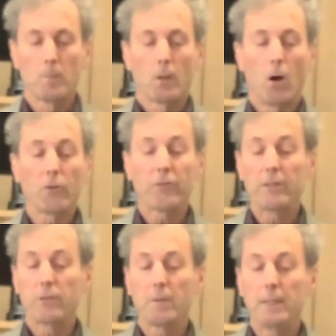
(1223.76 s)
All
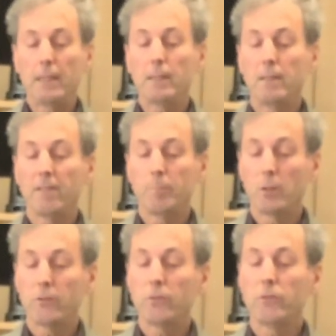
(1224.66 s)
sense of the dignity of
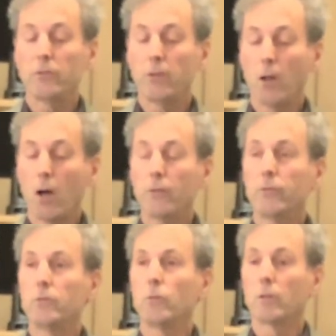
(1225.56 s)
persons is lost
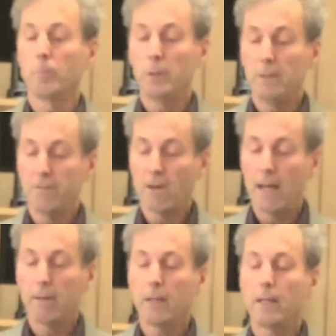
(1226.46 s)
or completely
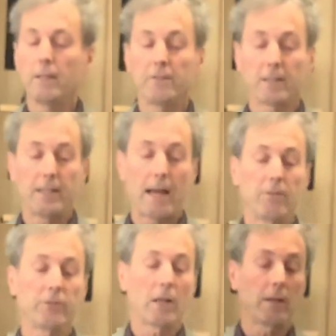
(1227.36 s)
violated as
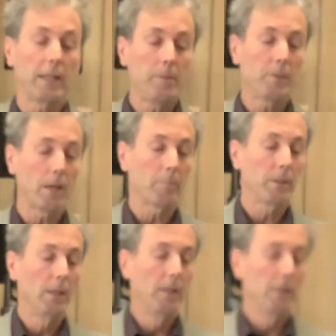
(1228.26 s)
cadavers are heaped up
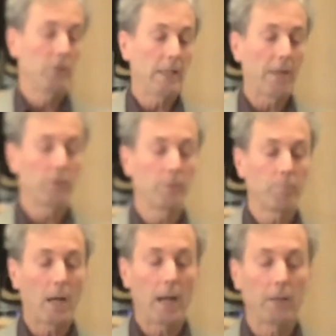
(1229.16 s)
together in
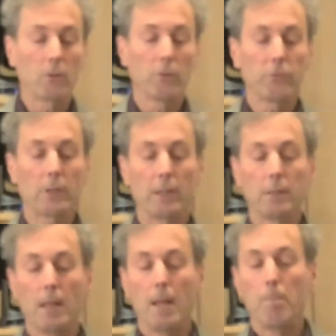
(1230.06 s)
piles, and
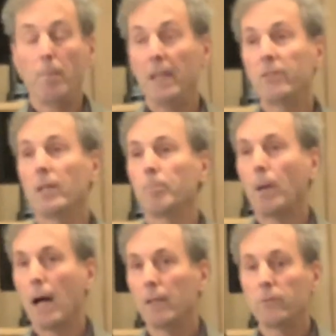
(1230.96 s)
basic
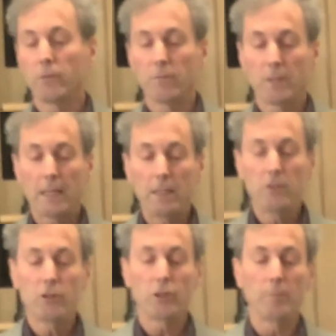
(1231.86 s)
bonds of
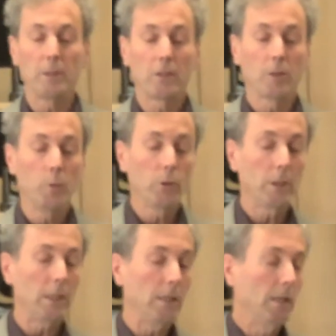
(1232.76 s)
kinship and
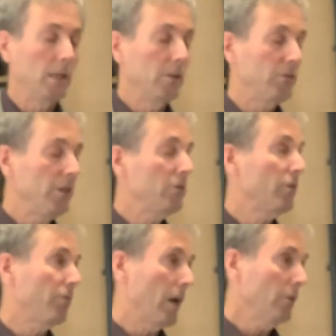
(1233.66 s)
community cease to
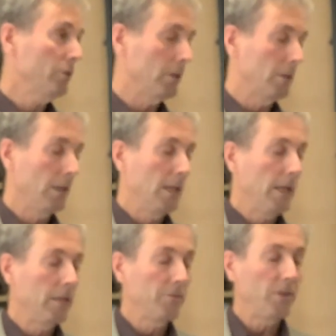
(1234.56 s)
function
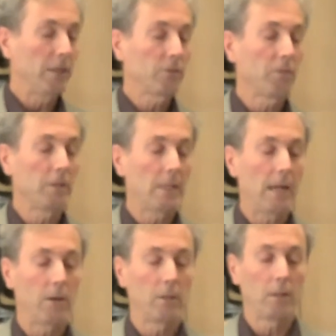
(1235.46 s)
in the face of the
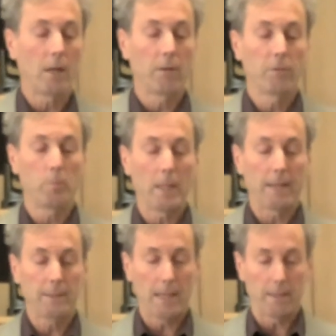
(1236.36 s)
terror of the
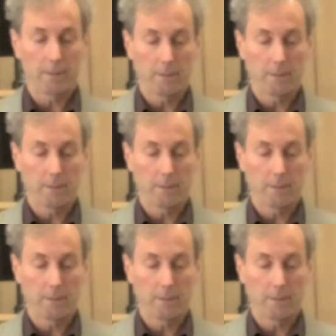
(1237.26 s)
Black Death.